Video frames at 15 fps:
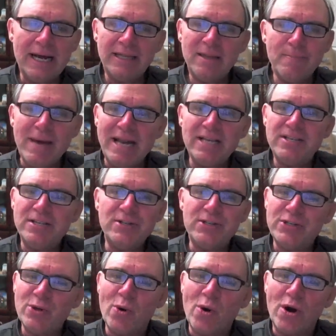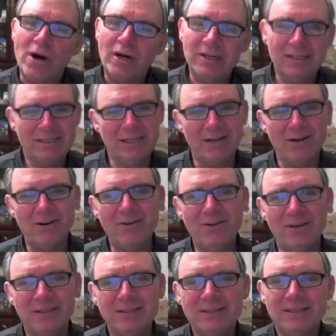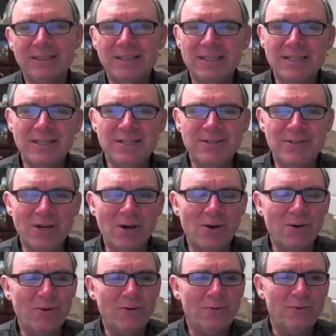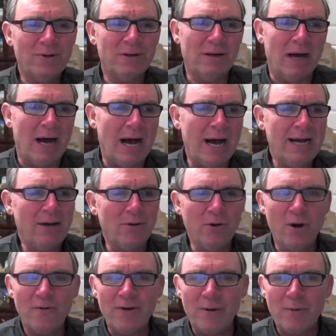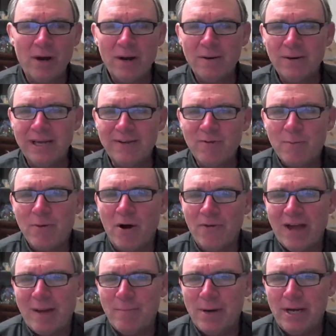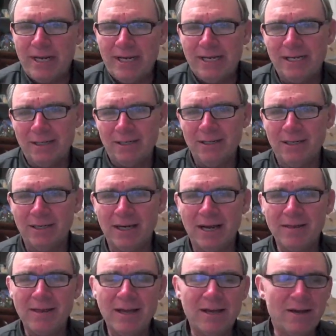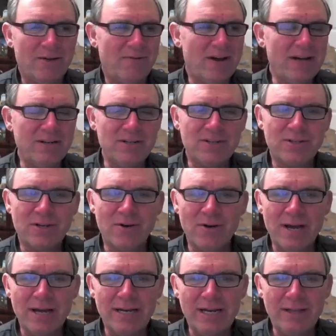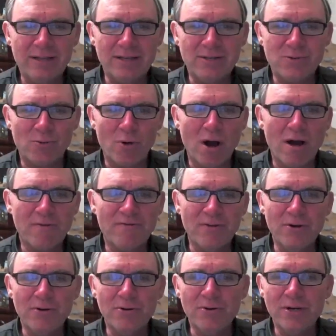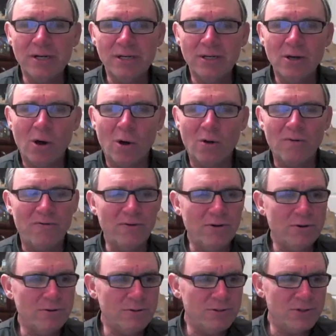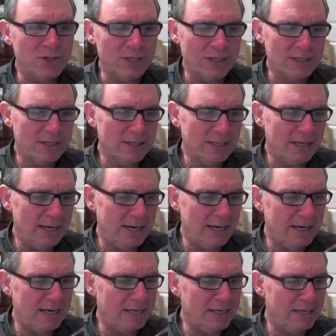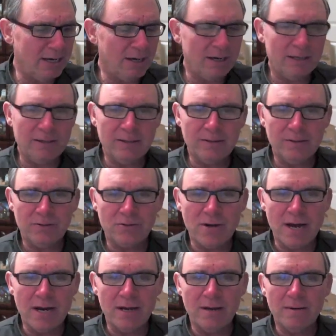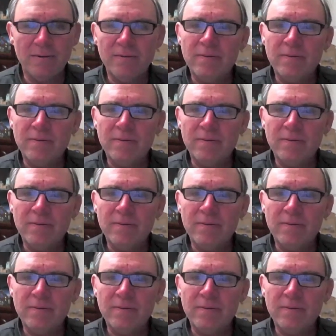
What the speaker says: medicine store, you know? So I don't know if I want to give them all that money. I think if I just go ahead and eat this raw food, whole foods, and try to